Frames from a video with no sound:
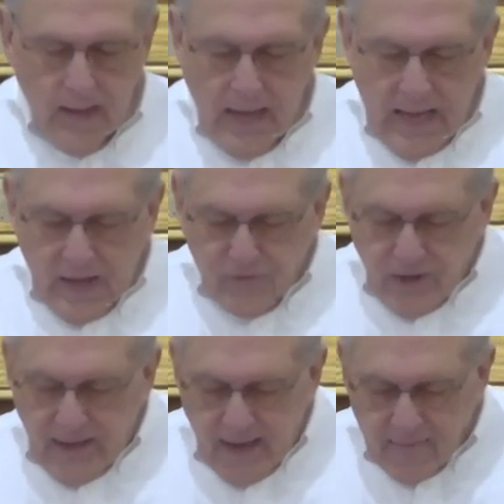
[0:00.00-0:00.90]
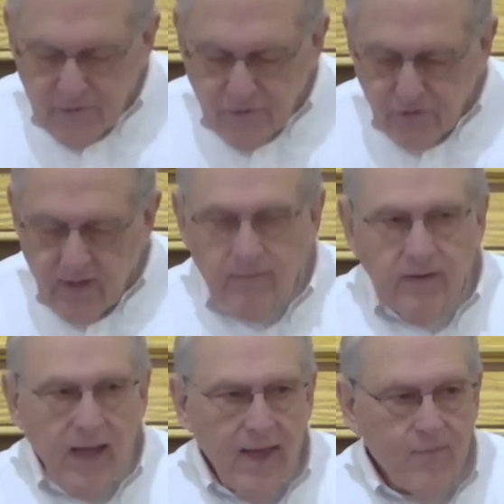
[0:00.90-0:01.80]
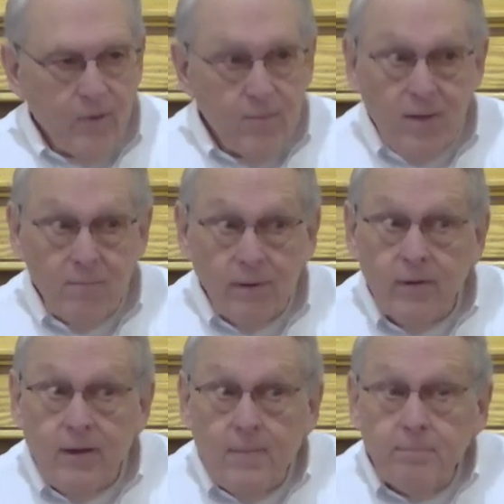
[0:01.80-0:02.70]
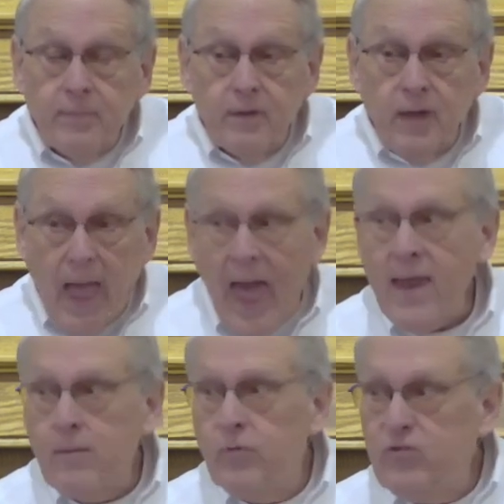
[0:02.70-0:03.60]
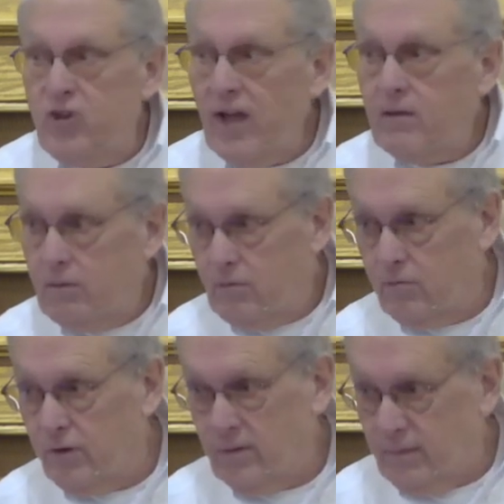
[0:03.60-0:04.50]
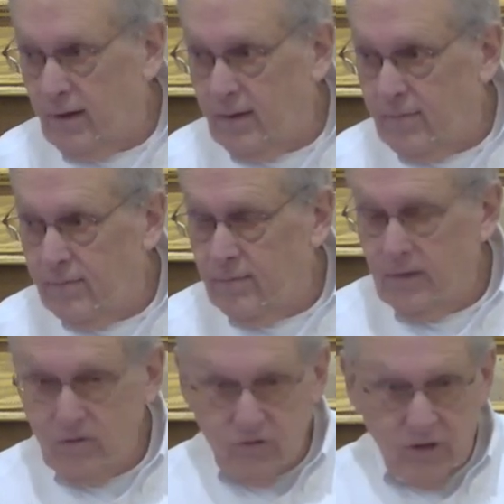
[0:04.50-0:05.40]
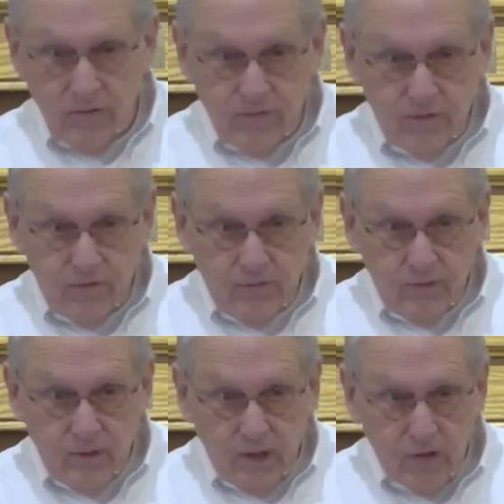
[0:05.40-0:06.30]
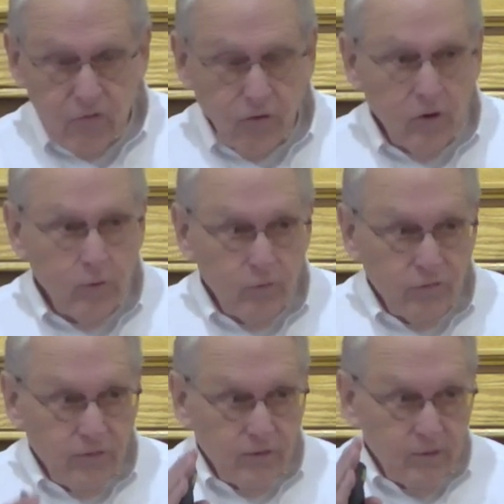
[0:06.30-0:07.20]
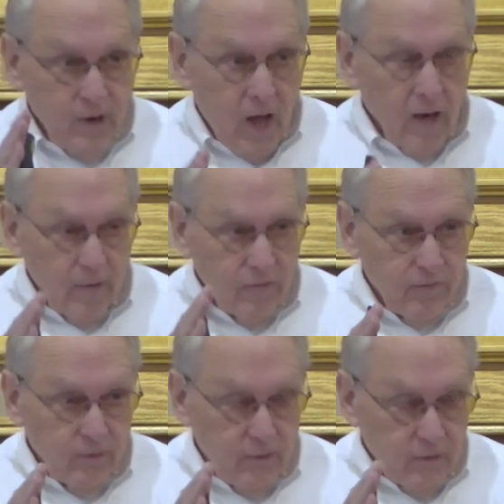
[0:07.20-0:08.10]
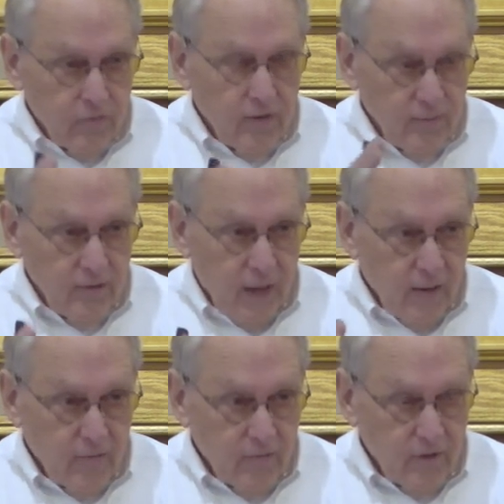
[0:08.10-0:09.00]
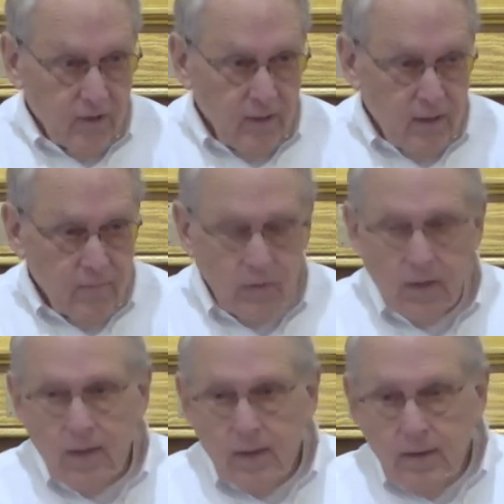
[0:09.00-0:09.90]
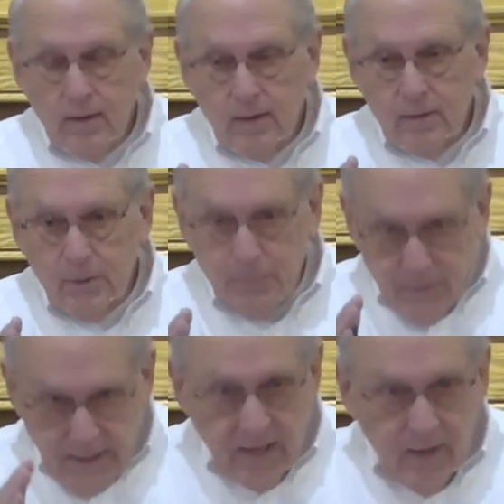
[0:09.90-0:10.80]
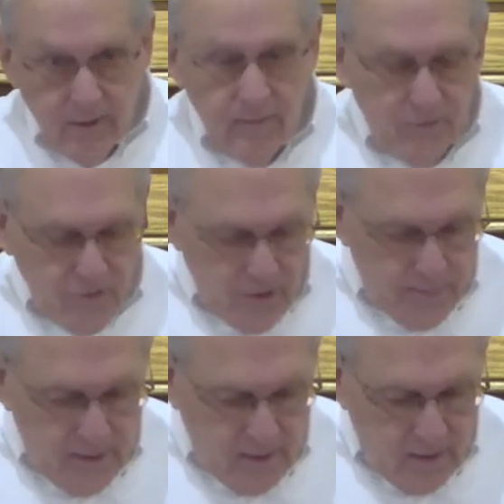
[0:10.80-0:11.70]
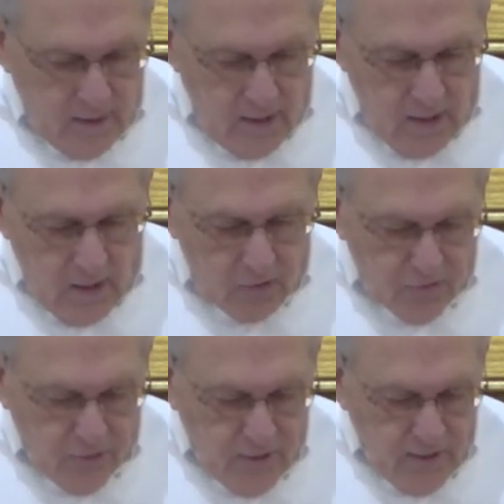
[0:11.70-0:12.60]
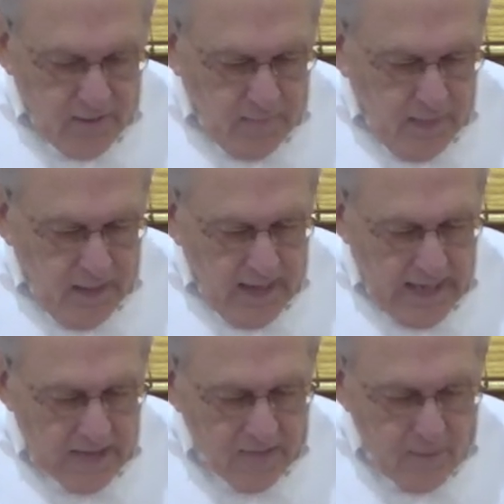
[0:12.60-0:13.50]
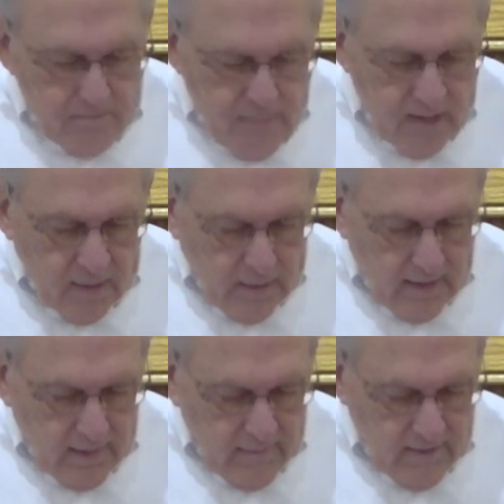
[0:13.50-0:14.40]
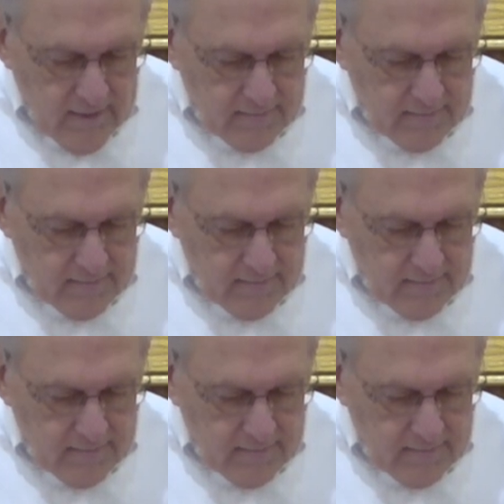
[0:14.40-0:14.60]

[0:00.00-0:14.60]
It's going to have a tree of life. Remember, Adam rejected the tree of life in Genesis. He chose the knowledge of the, the tree of the knowledge of good and evil. But here, there's going to be a tree in the middle of it,